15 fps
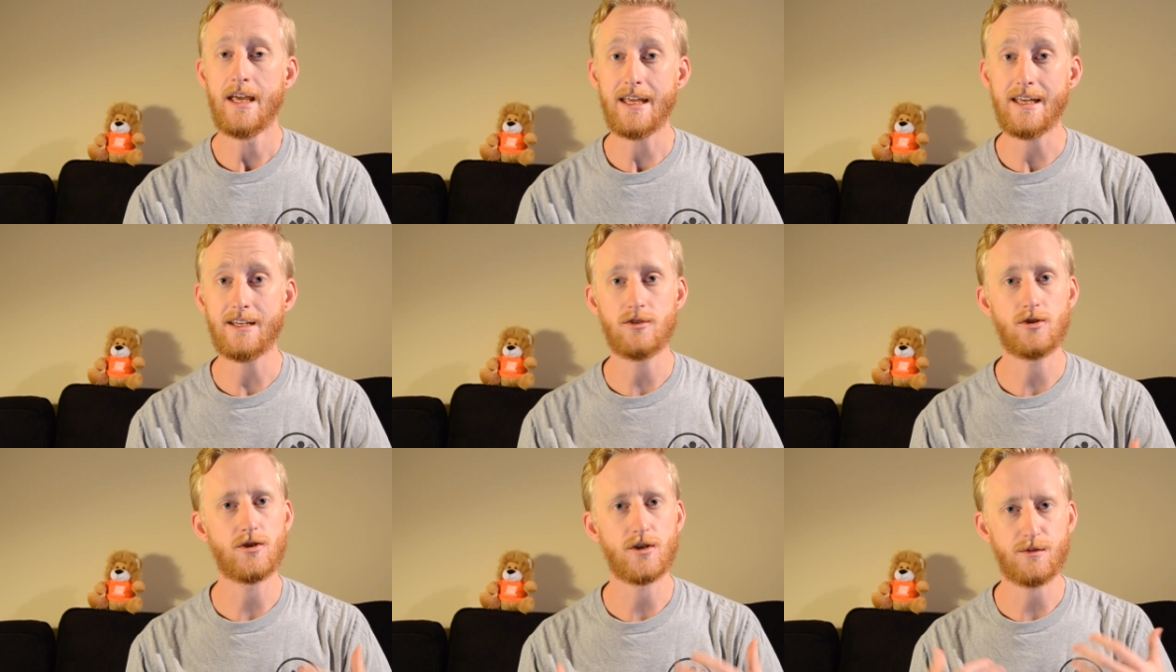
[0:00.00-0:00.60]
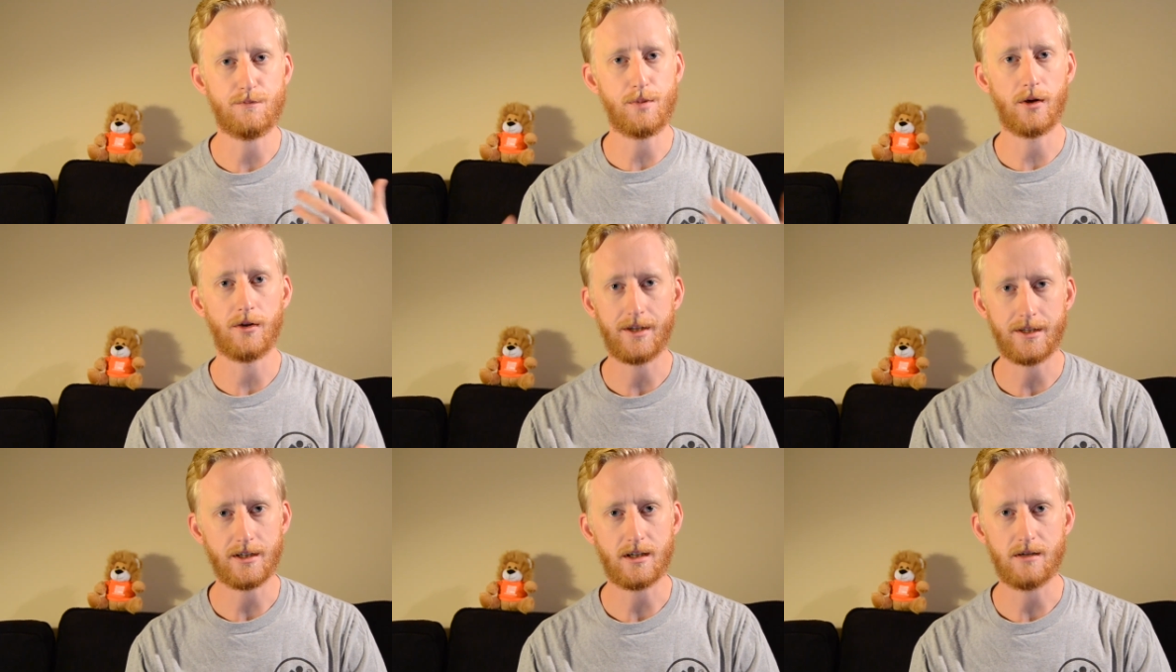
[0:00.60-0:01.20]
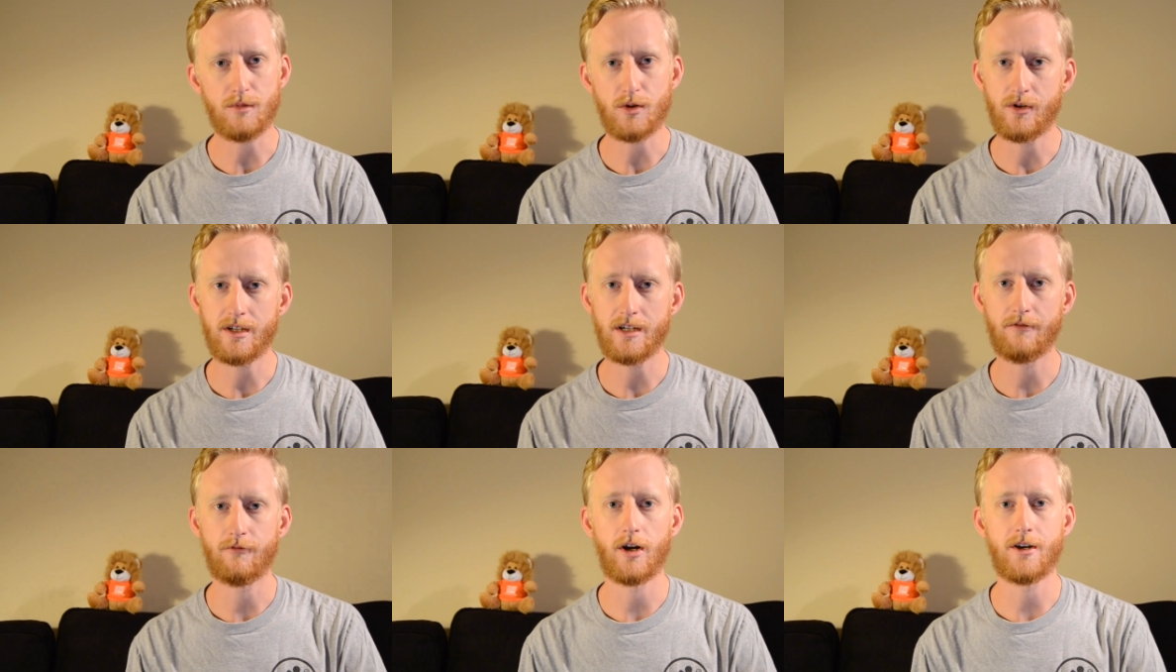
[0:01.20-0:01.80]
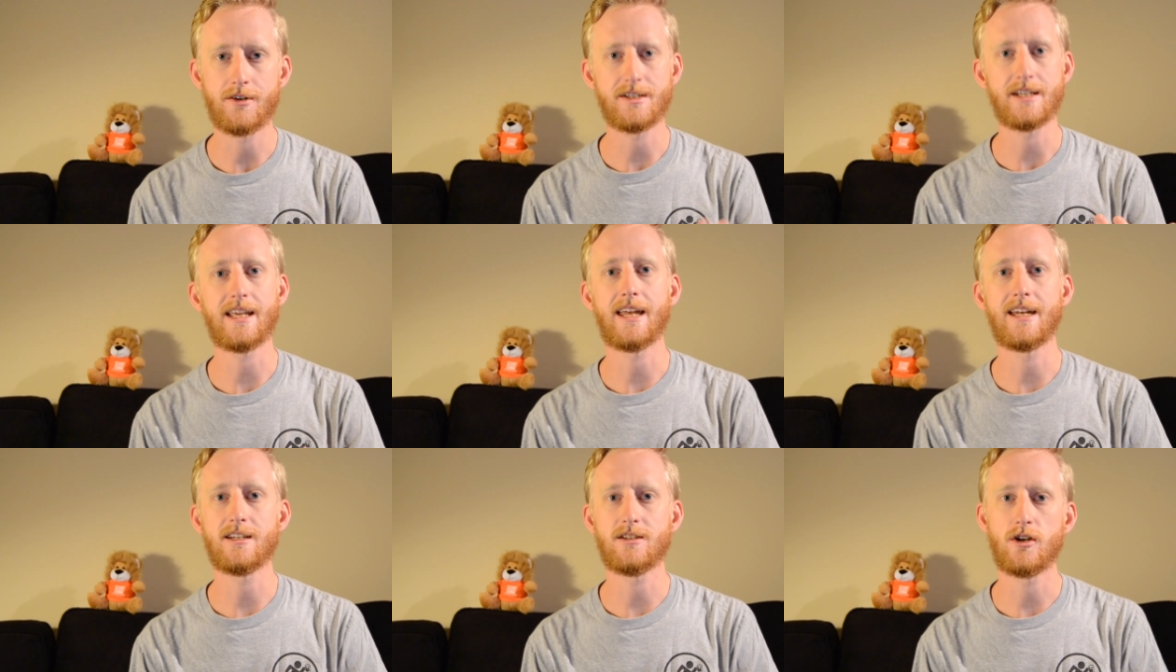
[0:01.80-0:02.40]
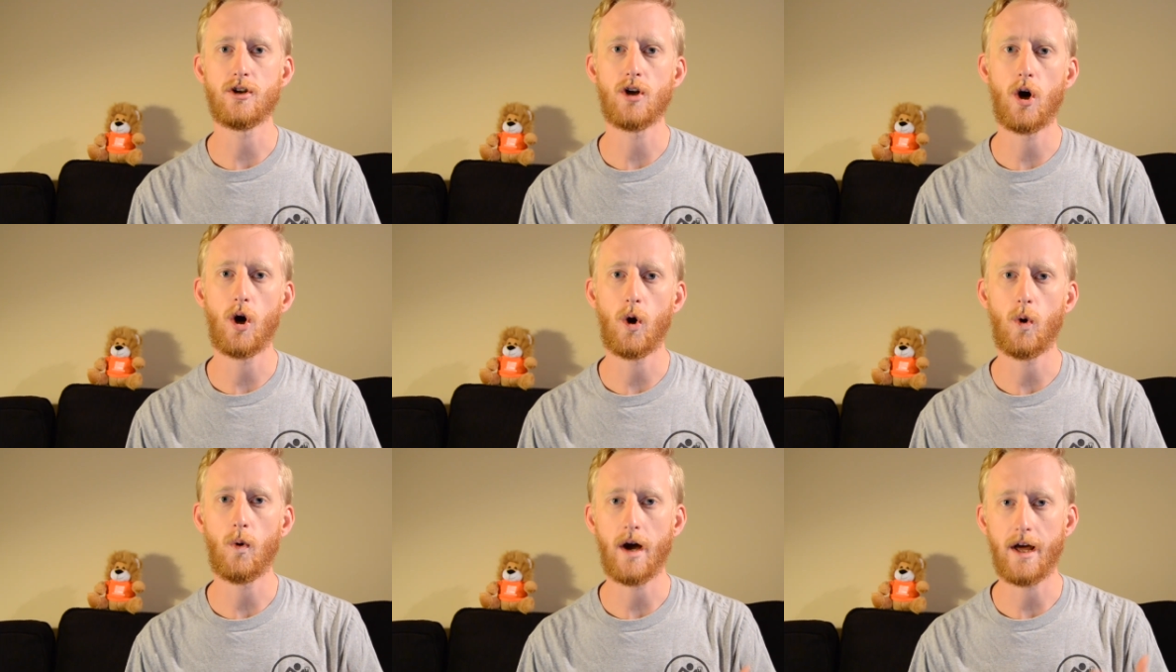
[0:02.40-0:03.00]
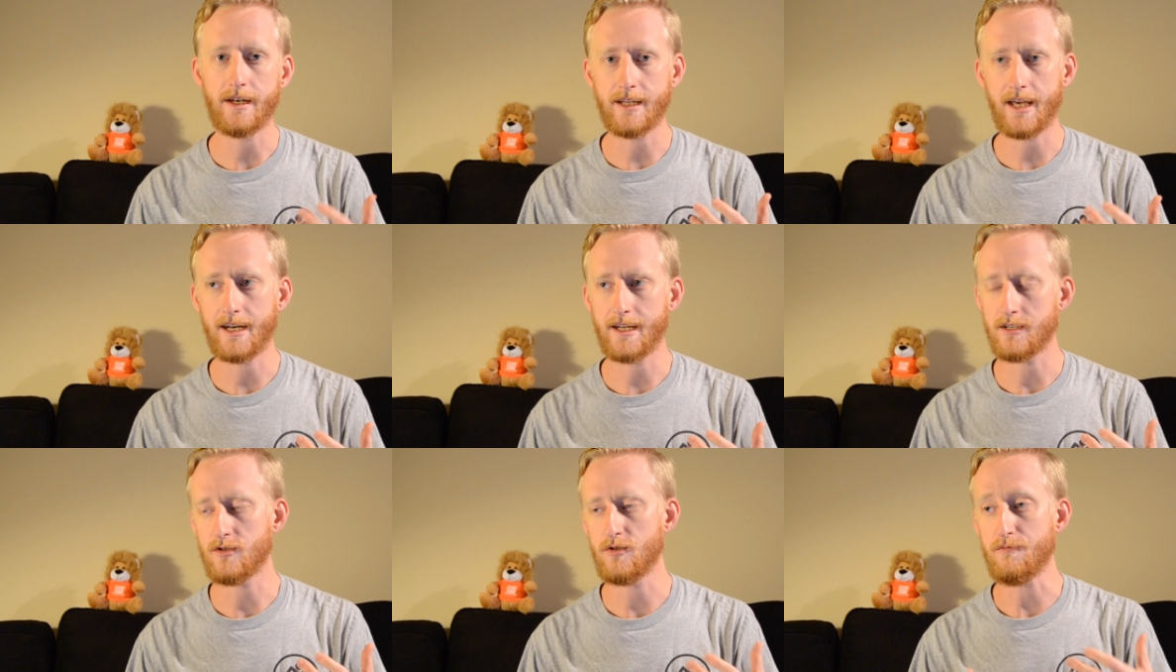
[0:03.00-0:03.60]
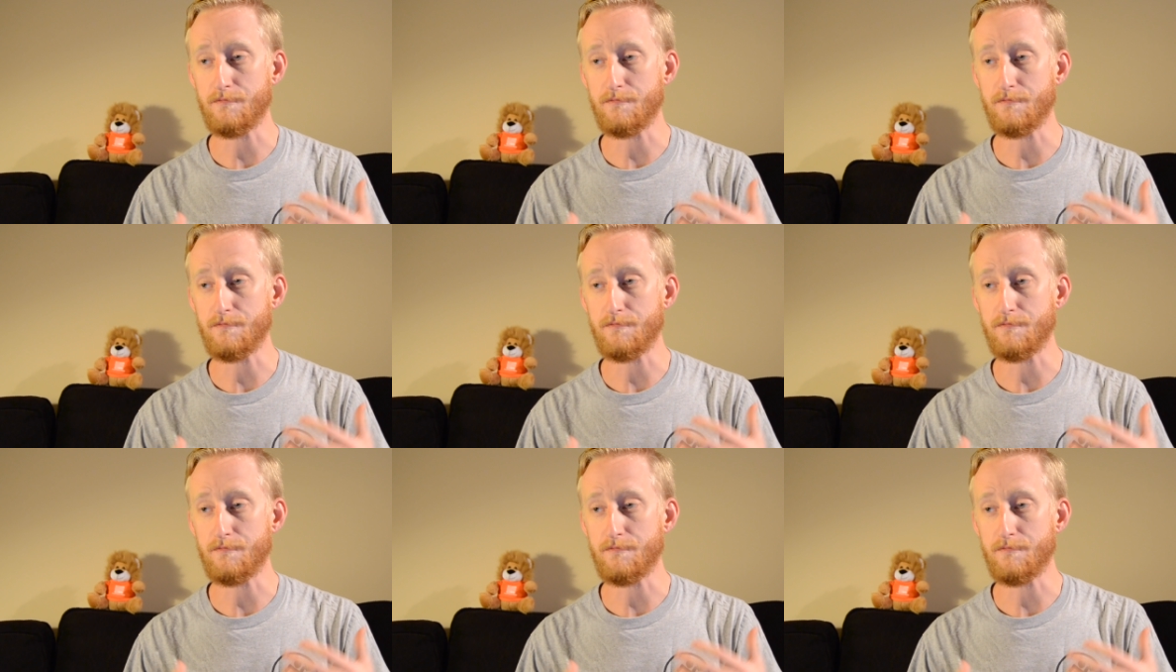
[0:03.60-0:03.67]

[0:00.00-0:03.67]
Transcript: is just building the community of runners and getting to know and getting to